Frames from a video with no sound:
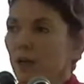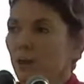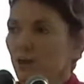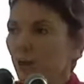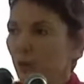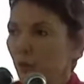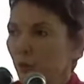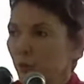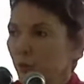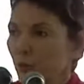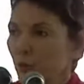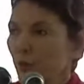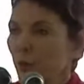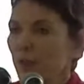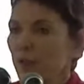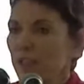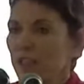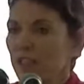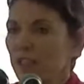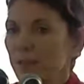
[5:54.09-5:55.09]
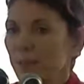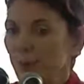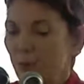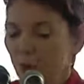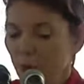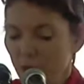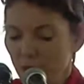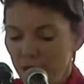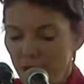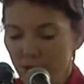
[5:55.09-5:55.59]
The true
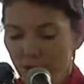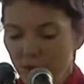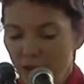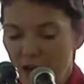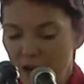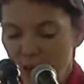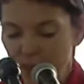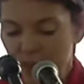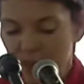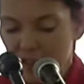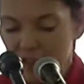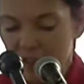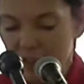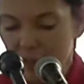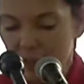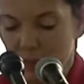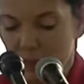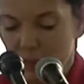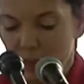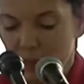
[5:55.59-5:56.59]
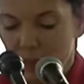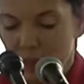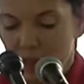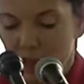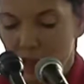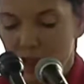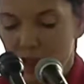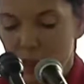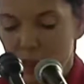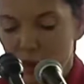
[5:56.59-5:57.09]
spirit of communism
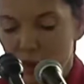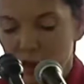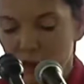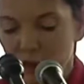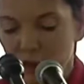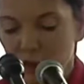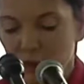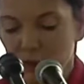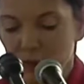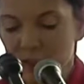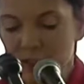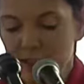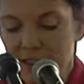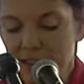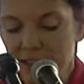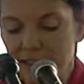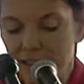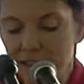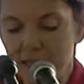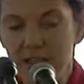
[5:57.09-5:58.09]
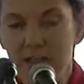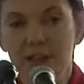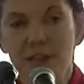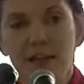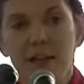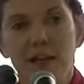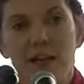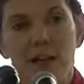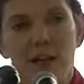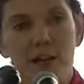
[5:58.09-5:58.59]
is most clearly seen
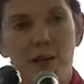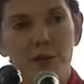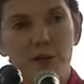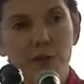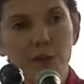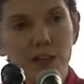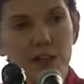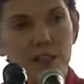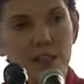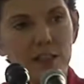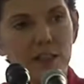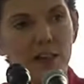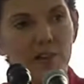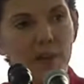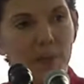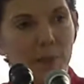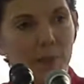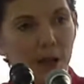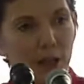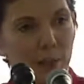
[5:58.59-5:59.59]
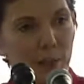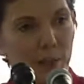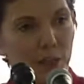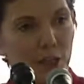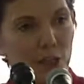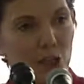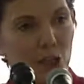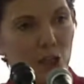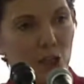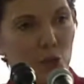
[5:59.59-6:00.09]
in the faces of the
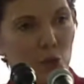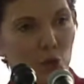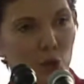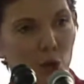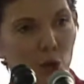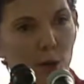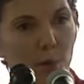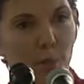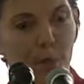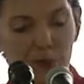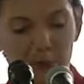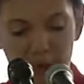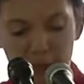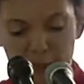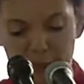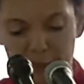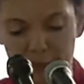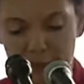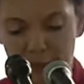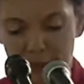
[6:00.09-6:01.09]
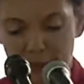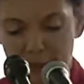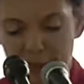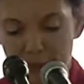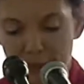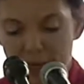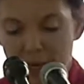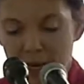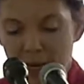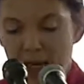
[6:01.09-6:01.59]
population control police
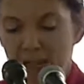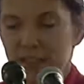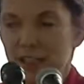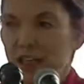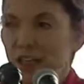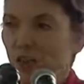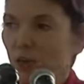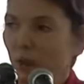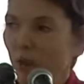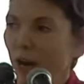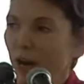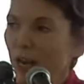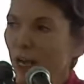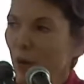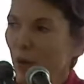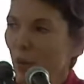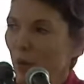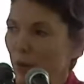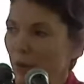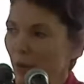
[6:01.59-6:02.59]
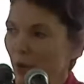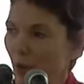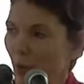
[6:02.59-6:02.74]
as they drag women